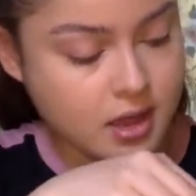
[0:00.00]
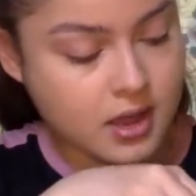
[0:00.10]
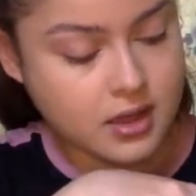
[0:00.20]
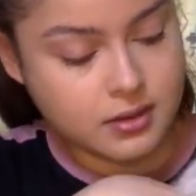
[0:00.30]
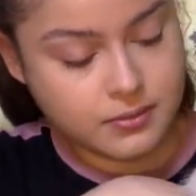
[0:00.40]

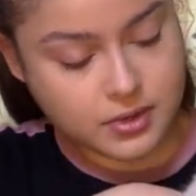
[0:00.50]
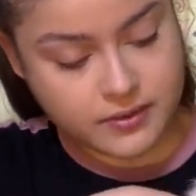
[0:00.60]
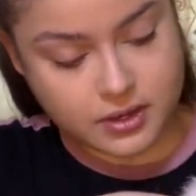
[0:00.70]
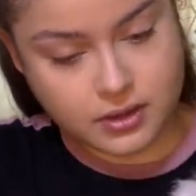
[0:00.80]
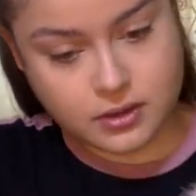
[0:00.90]
What
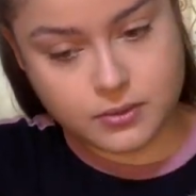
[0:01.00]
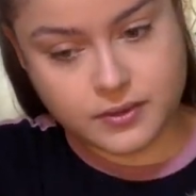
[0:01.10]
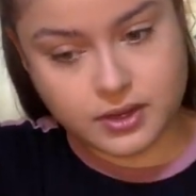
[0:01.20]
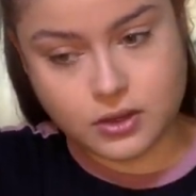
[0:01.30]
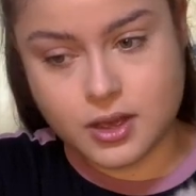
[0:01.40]
have I got?
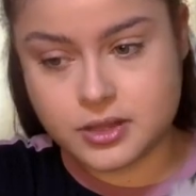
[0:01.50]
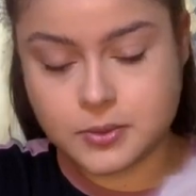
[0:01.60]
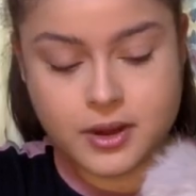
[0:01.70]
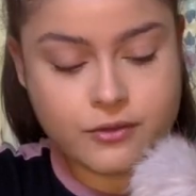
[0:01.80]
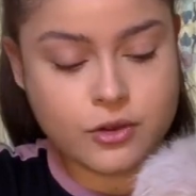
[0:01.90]
What have I got? I
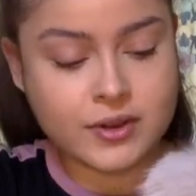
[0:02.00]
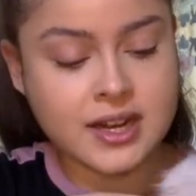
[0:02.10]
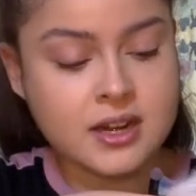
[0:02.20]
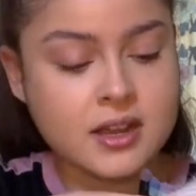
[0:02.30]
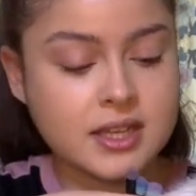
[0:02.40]
swear I've got a
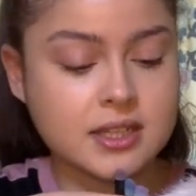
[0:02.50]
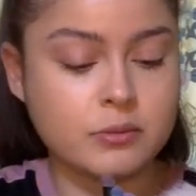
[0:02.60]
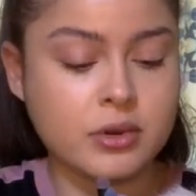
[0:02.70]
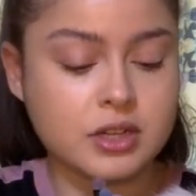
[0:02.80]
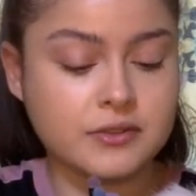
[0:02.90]
really nice little
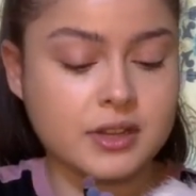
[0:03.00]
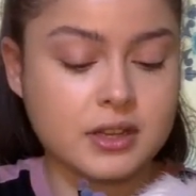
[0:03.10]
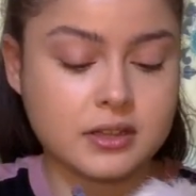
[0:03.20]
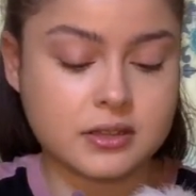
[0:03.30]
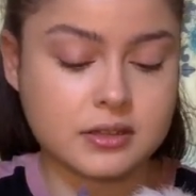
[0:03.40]
brush for
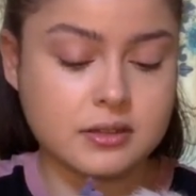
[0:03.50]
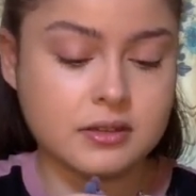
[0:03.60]
this.